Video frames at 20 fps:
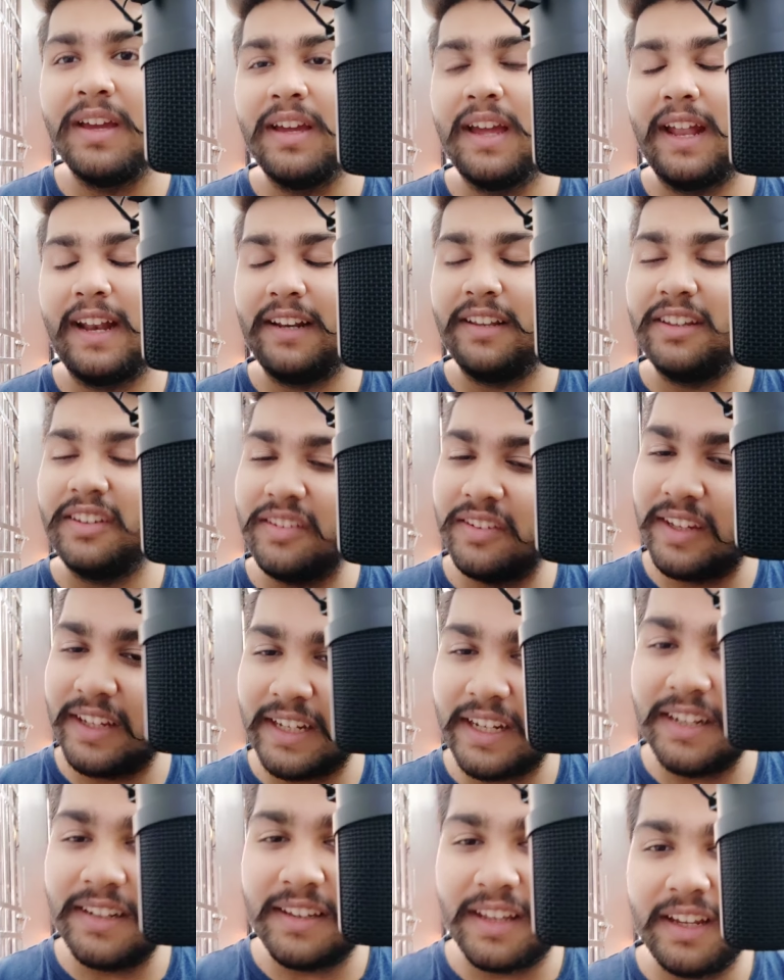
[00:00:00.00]
And the
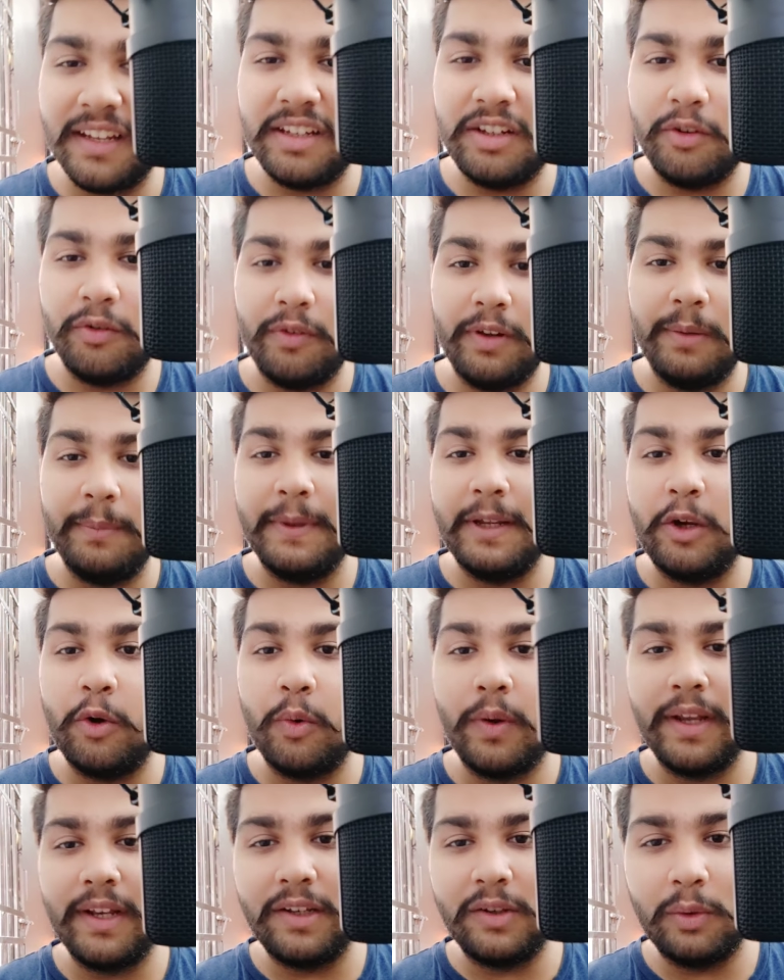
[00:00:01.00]
second thing you will be
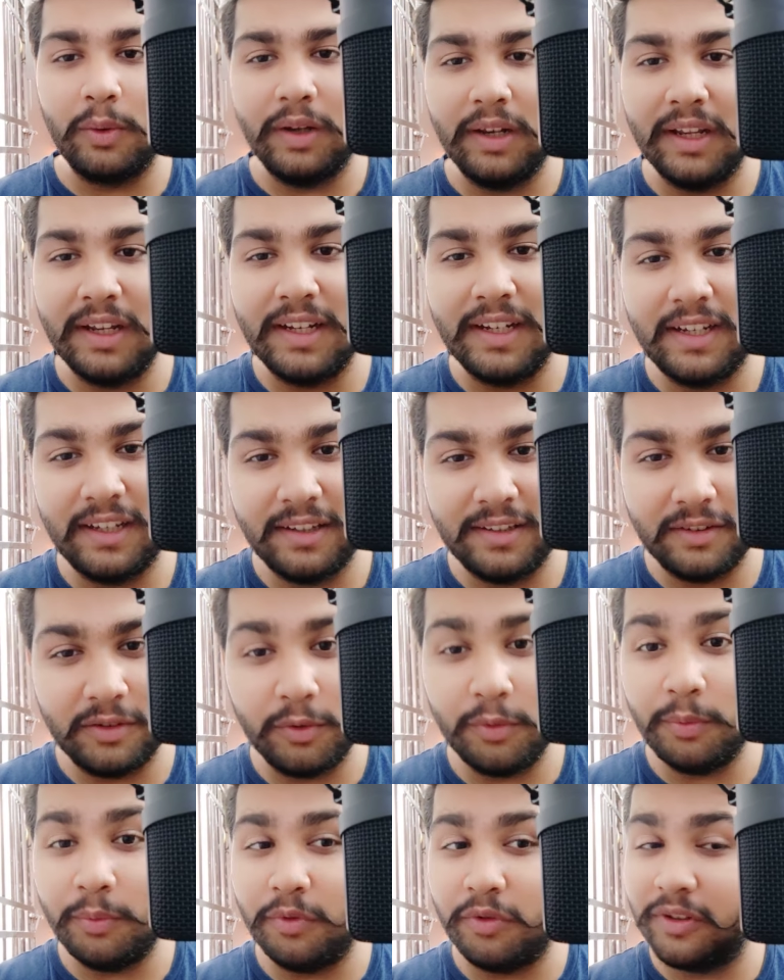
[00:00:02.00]
going to learn is
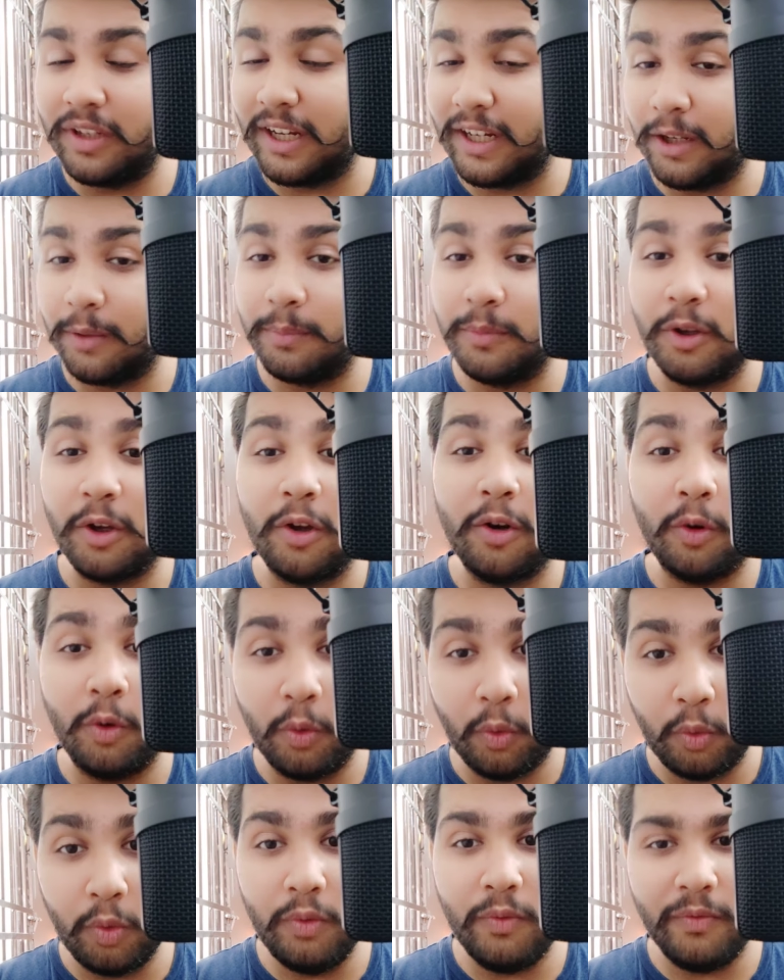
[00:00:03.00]
to set up your
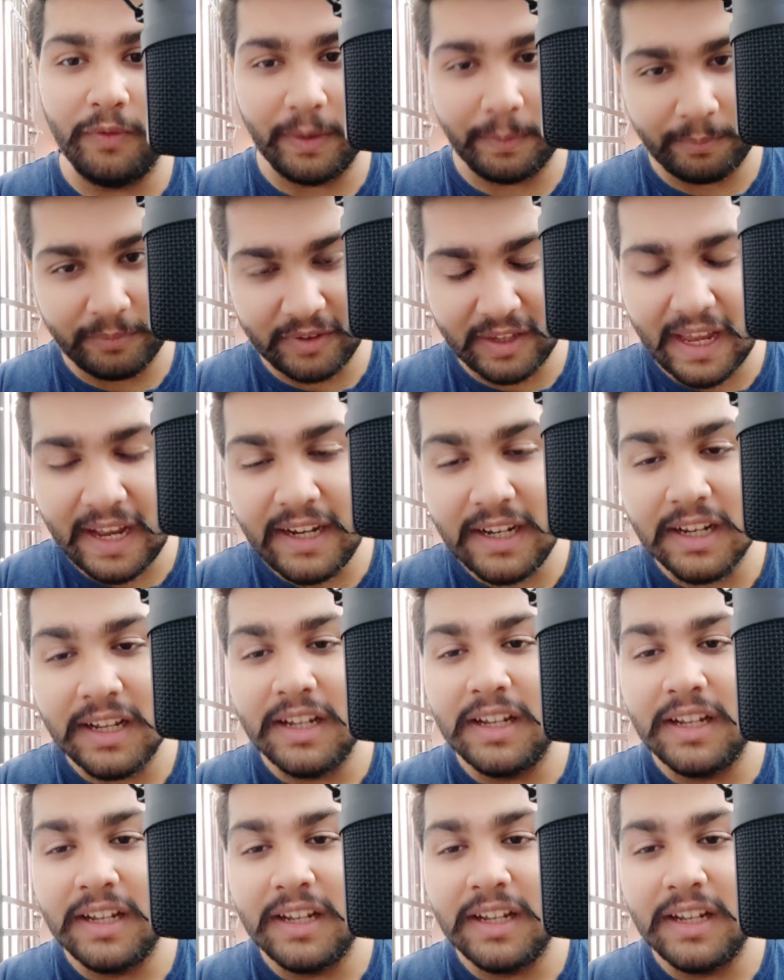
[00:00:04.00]
own website.